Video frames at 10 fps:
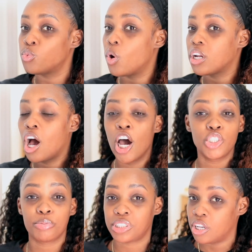It's
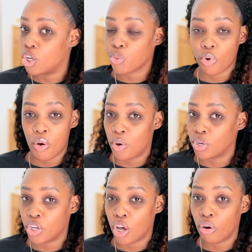100% a throw
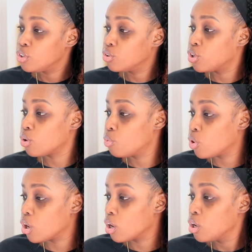on and go. You can go to
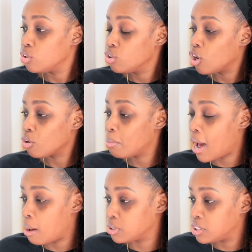work. You can go to
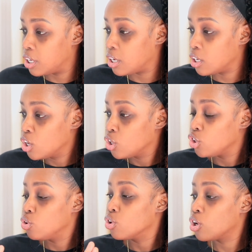Bible study.
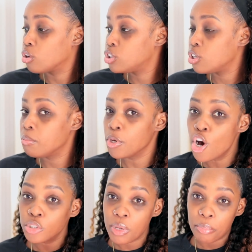You can go to the
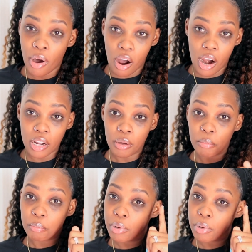amusement park.